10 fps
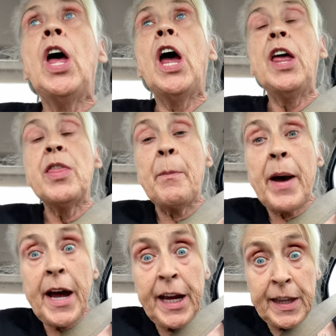and the
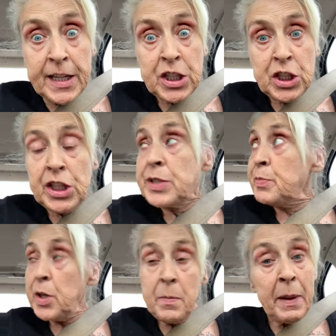pain this shit's
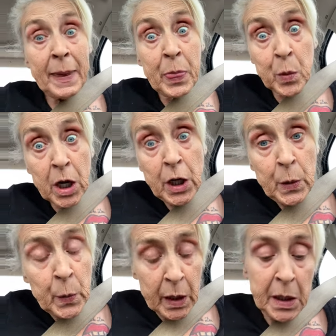putting me
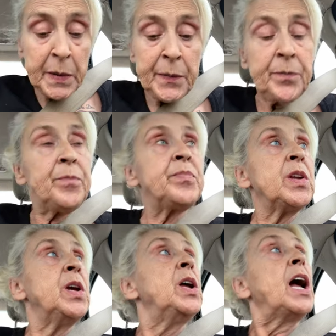through. Like,
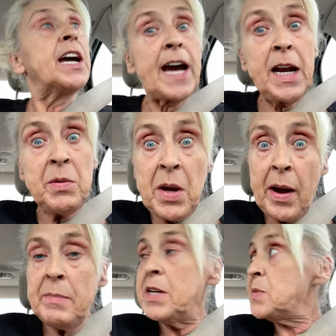I don't know
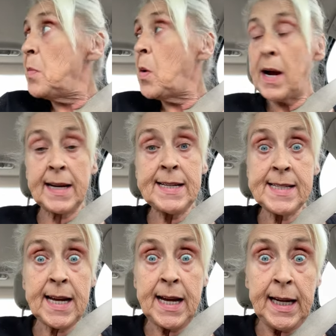how much more I can
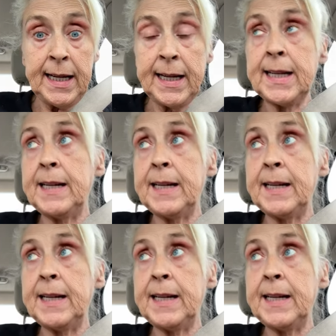take